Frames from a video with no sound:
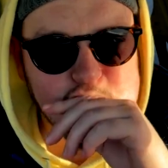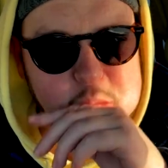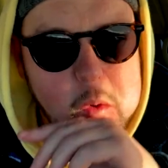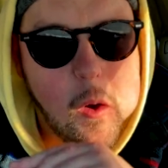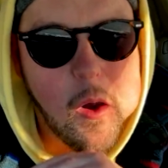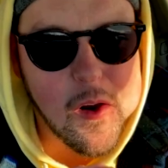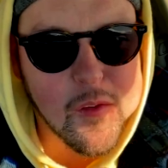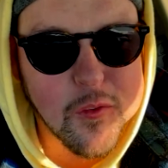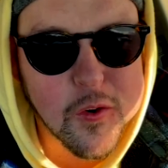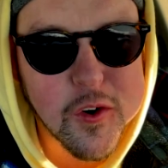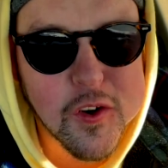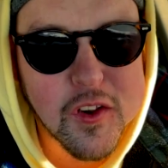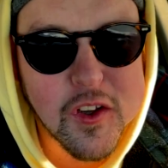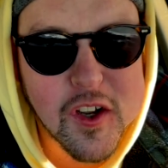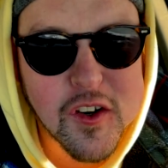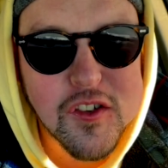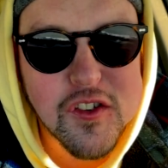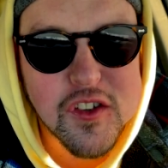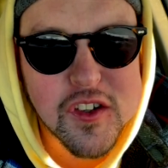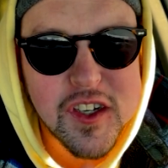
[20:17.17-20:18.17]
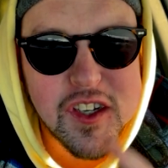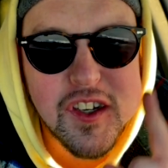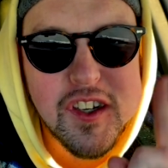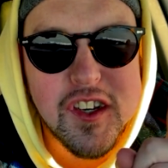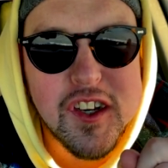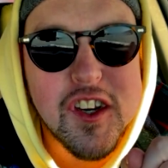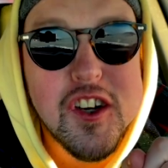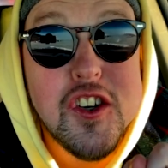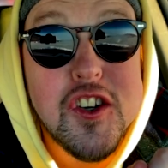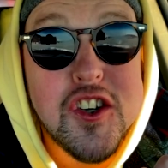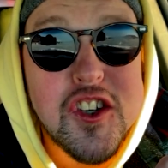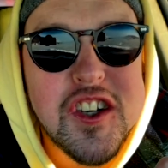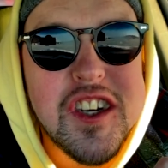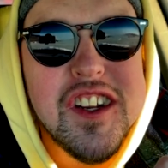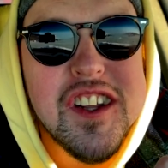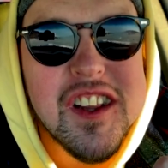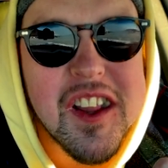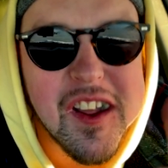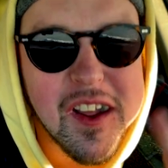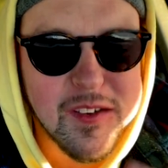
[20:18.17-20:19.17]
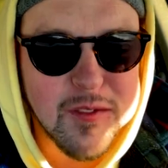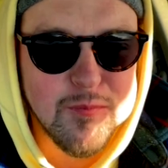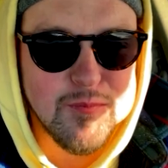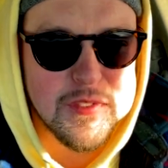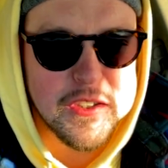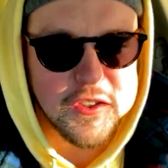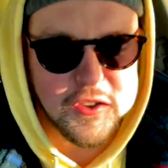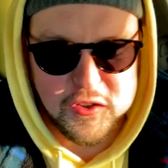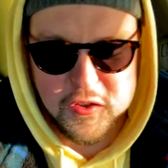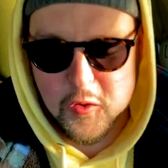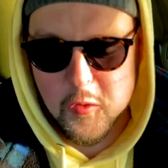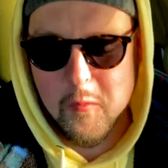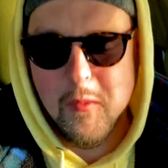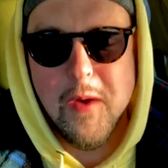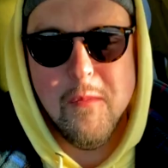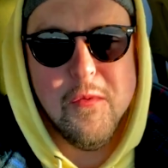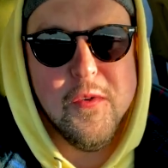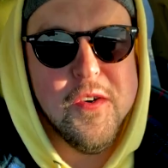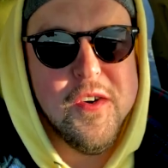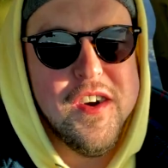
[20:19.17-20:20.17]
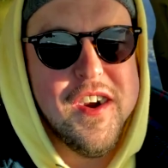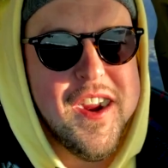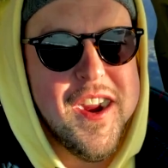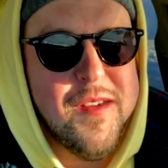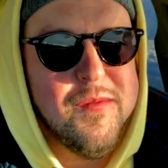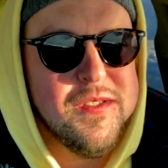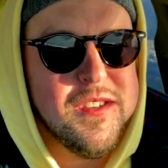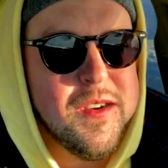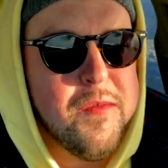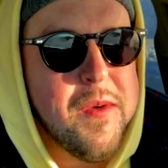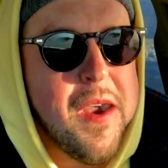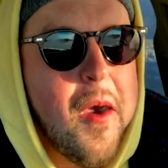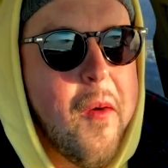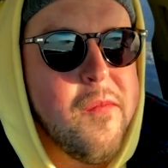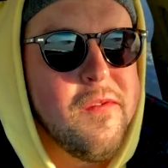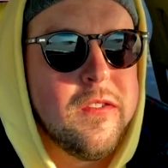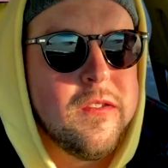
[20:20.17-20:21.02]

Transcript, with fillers: Of our lunch lady, Sheila. Still remember her name somehow.